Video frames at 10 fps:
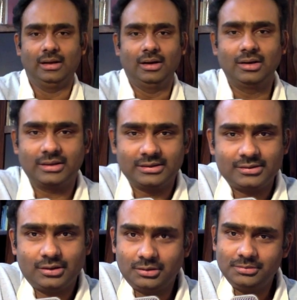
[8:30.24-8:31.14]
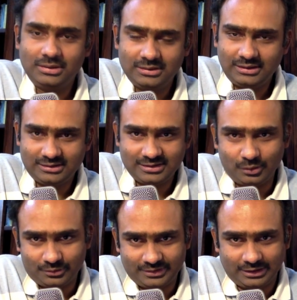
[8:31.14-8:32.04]
okay so let's see what
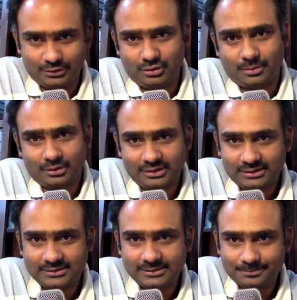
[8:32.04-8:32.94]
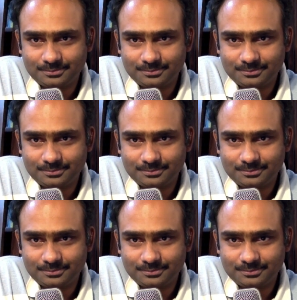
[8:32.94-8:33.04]
we can do about this